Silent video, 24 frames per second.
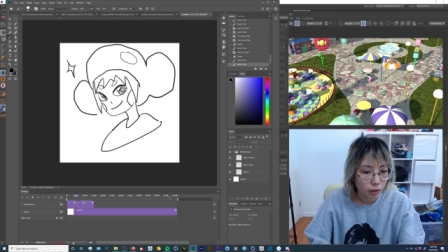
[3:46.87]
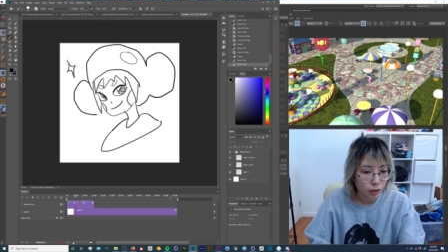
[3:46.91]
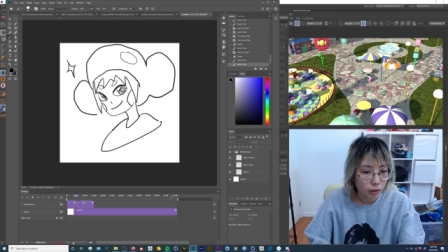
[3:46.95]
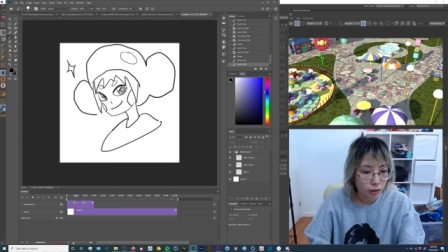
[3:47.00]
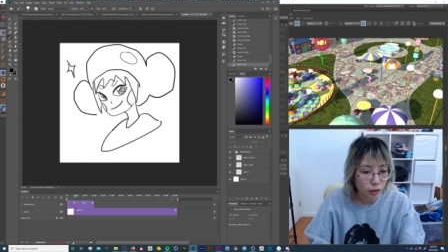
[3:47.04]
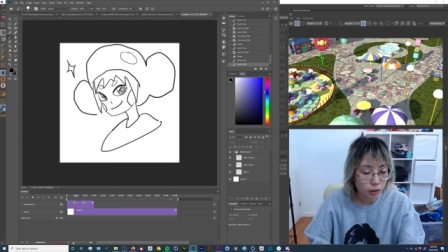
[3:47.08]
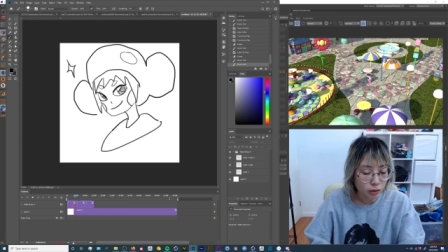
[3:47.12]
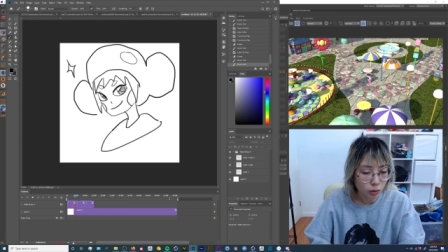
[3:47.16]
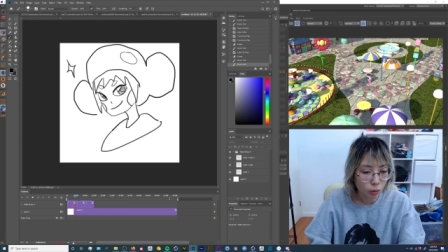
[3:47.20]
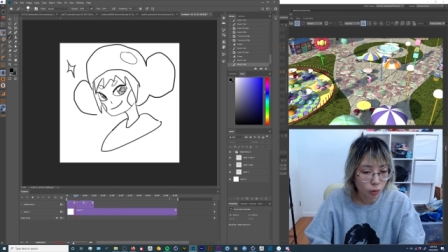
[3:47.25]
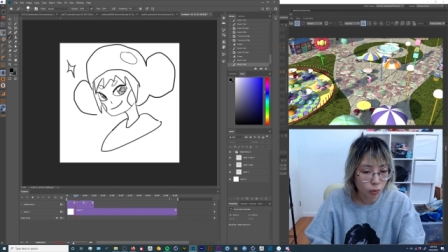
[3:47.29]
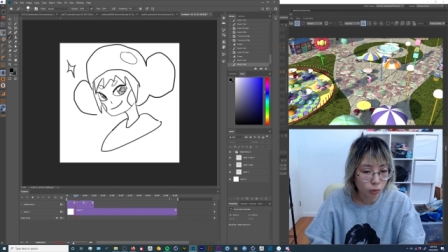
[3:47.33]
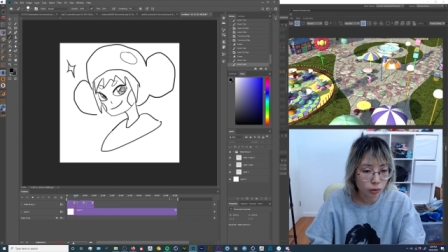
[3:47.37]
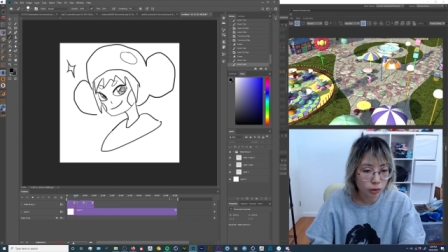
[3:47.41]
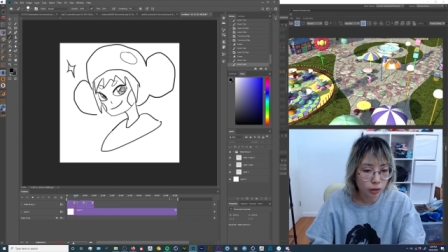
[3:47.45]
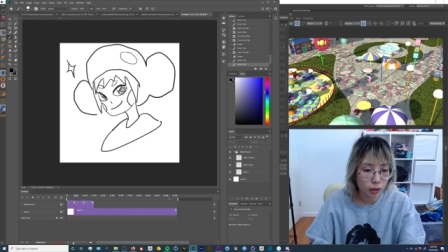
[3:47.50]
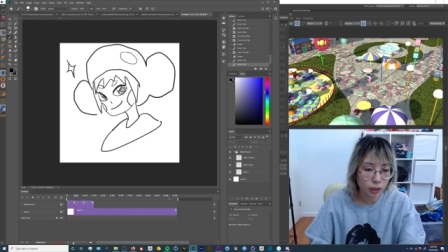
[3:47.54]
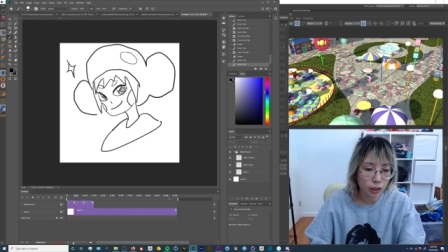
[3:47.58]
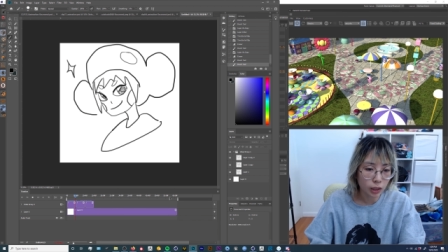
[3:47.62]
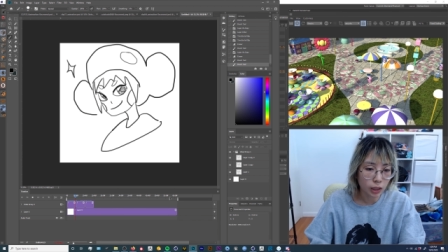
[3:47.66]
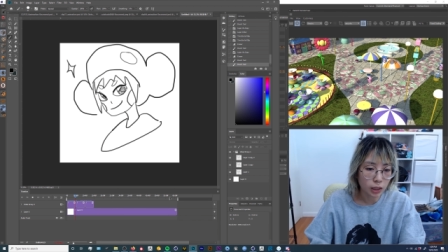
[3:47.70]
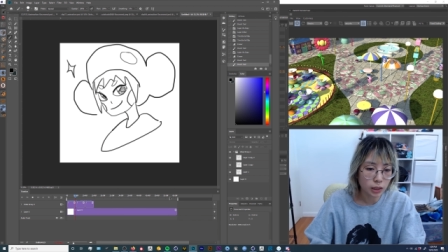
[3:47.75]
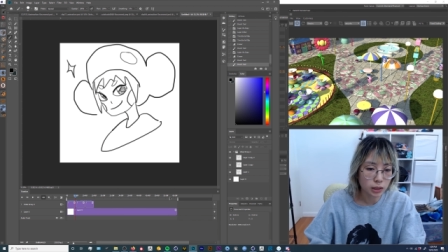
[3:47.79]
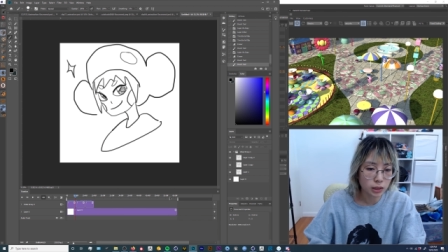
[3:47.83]
This whole
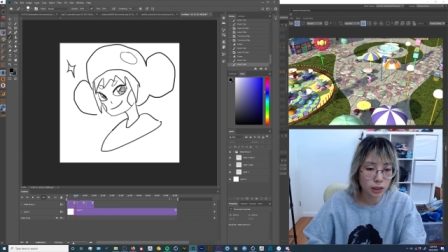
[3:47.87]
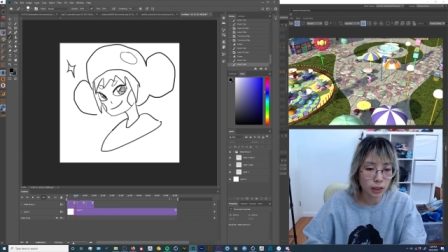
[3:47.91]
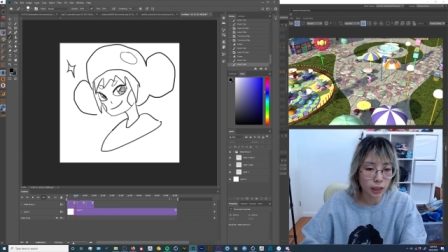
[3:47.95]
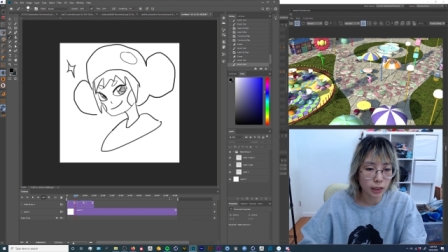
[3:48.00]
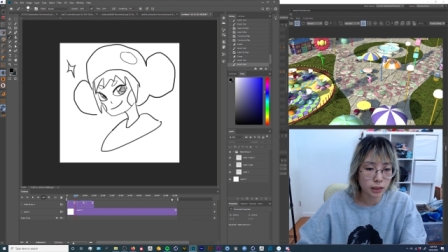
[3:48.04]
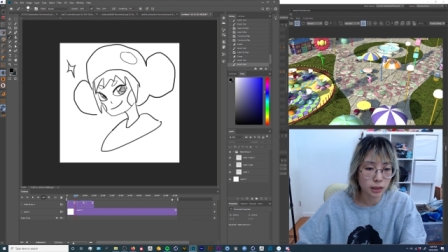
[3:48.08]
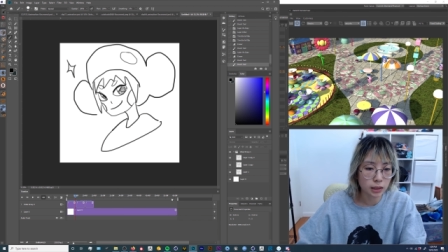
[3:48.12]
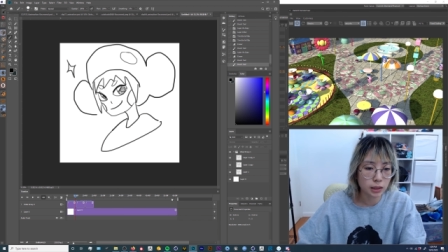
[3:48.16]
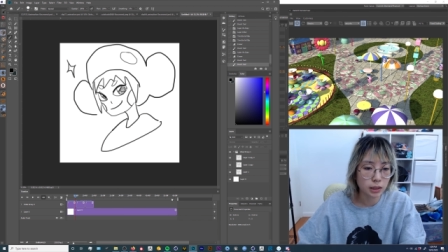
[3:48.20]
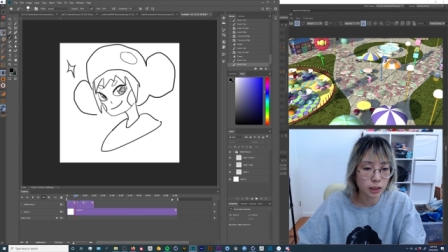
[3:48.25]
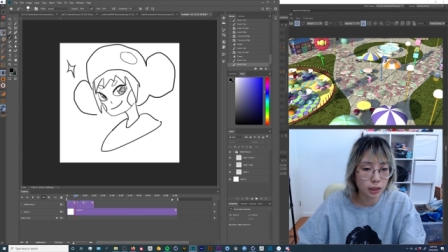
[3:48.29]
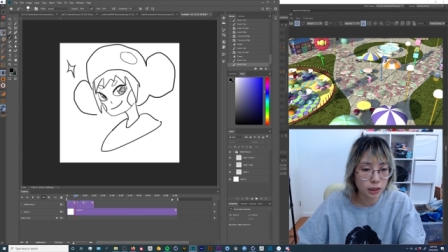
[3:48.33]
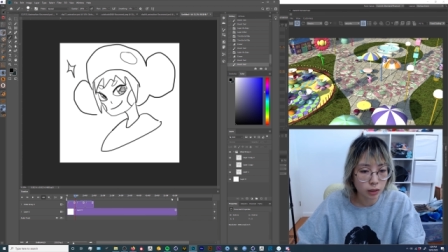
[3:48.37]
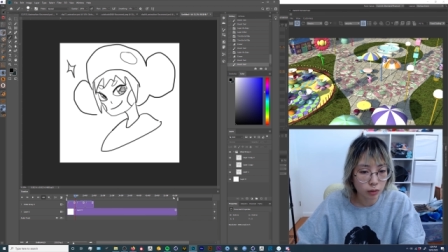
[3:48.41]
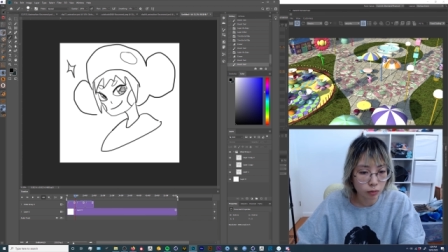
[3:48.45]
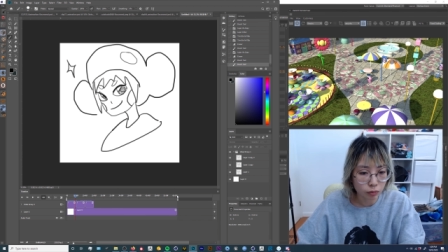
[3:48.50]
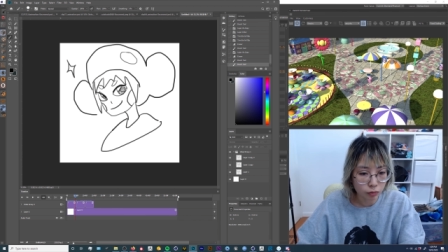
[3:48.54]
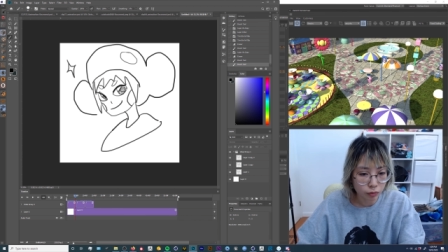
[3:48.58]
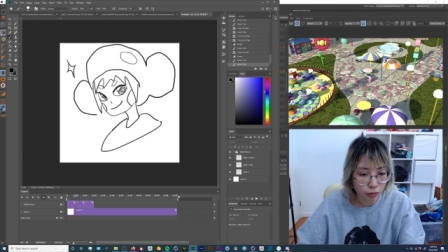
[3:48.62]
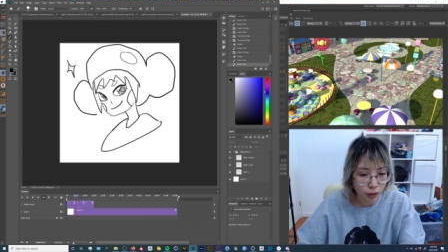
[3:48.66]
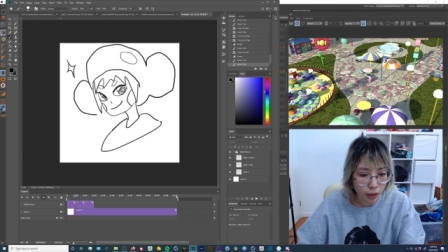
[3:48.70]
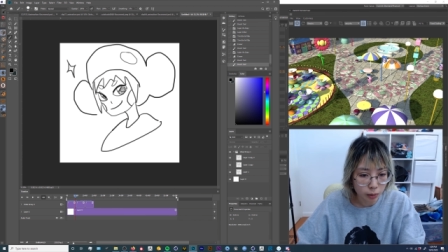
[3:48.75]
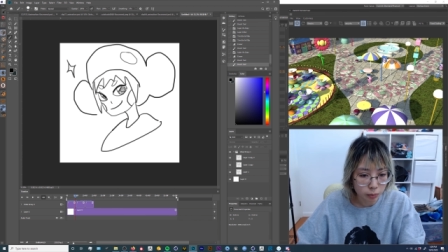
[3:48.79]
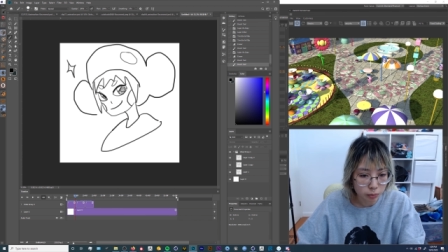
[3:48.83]
thing isn't at 60
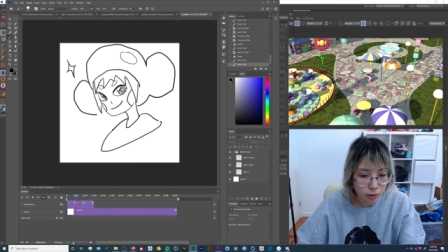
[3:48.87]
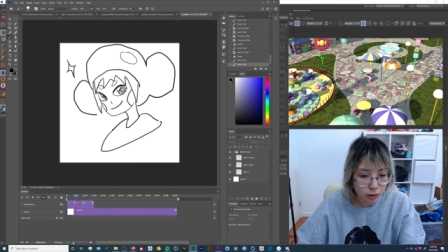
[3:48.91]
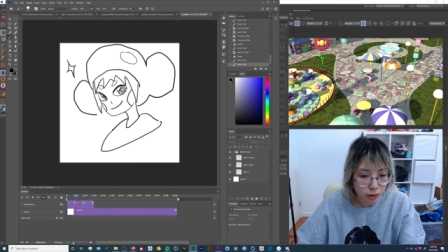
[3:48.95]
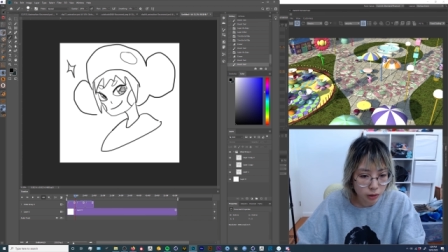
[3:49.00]
frames,